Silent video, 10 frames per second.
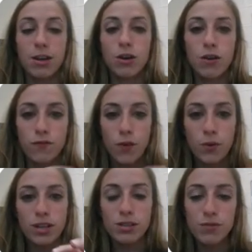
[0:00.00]
The
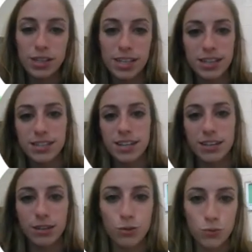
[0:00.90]
focus really in the
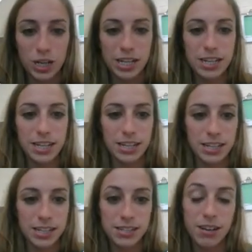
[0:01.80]
10th grade
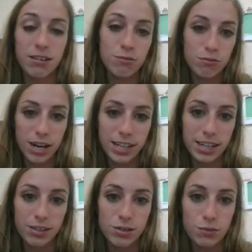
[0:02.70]
is on
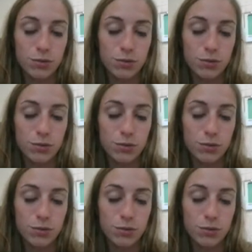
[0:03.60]
writing.